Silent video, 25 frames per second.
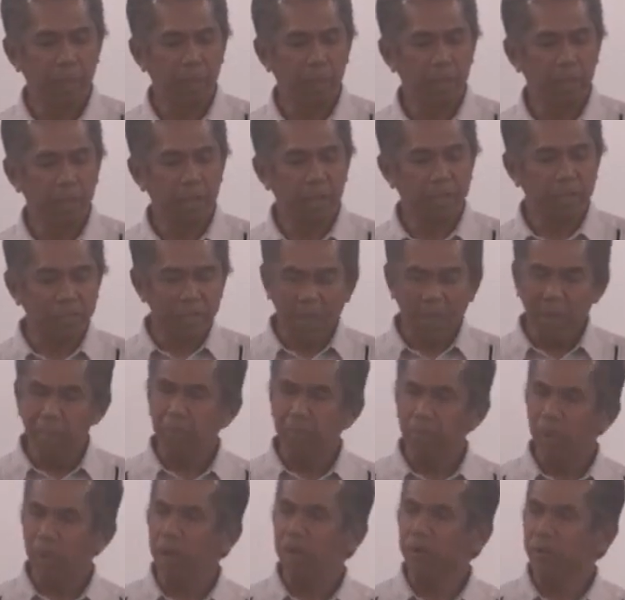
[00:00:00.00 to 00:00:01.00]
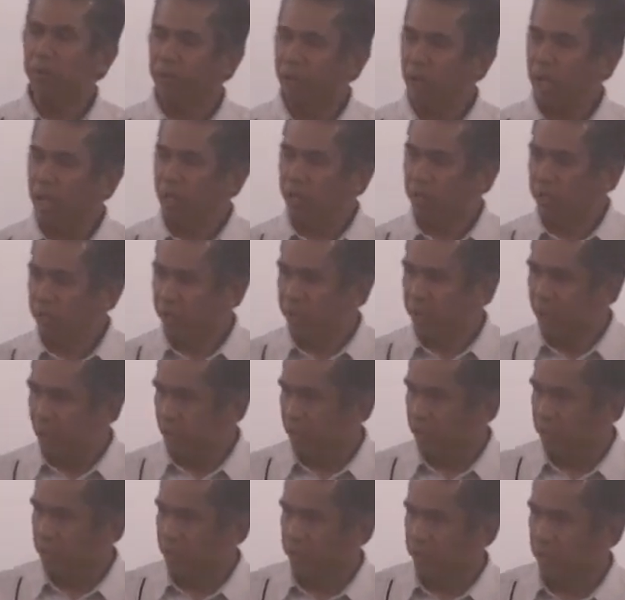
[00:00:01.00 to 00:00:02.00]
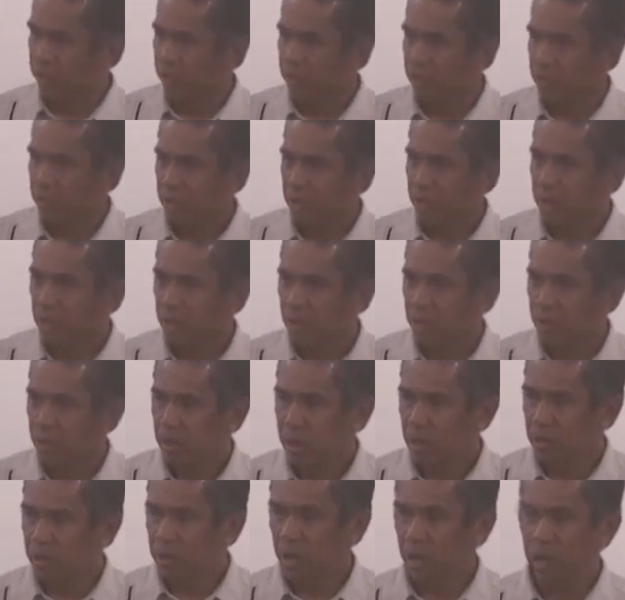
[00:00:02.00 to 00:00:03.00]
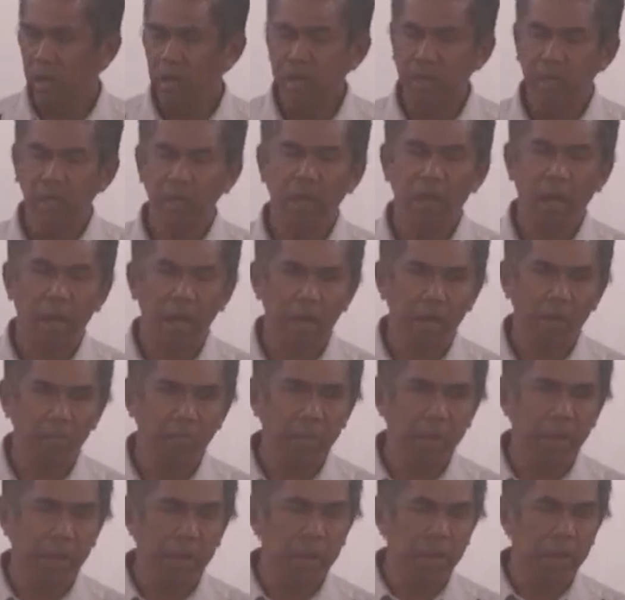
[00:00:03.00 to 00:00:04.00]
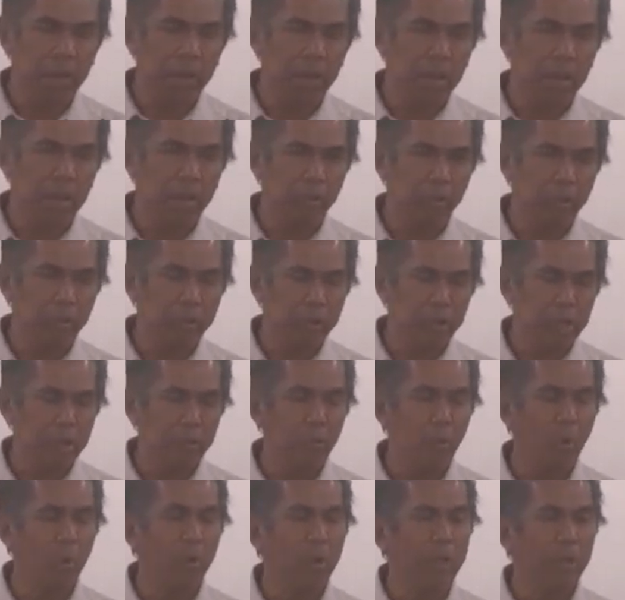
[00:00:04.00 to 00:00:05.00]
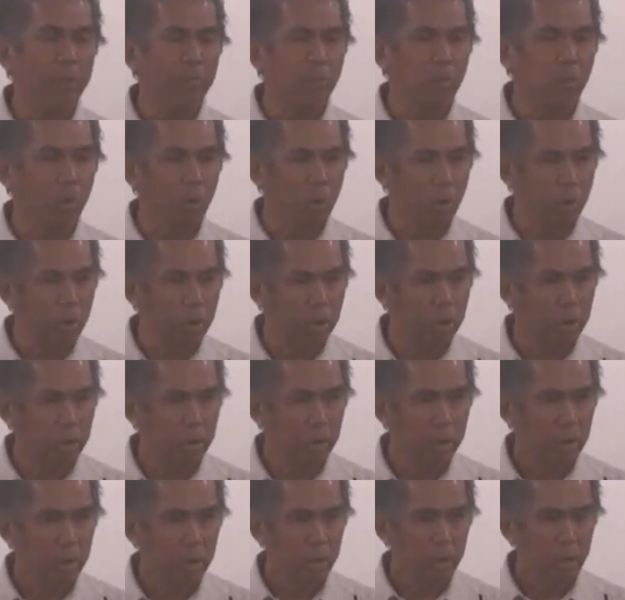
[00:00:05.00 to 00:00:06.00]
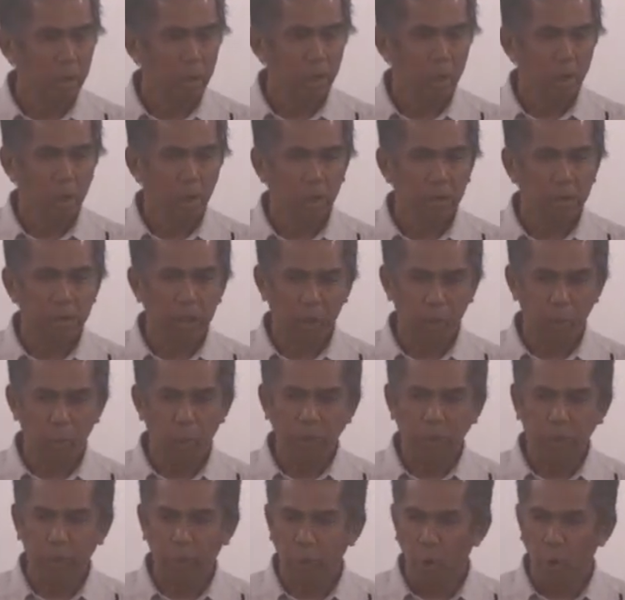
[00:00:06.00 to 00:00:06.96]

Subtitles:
the simpler things gets. And I am beginning to see more and more that what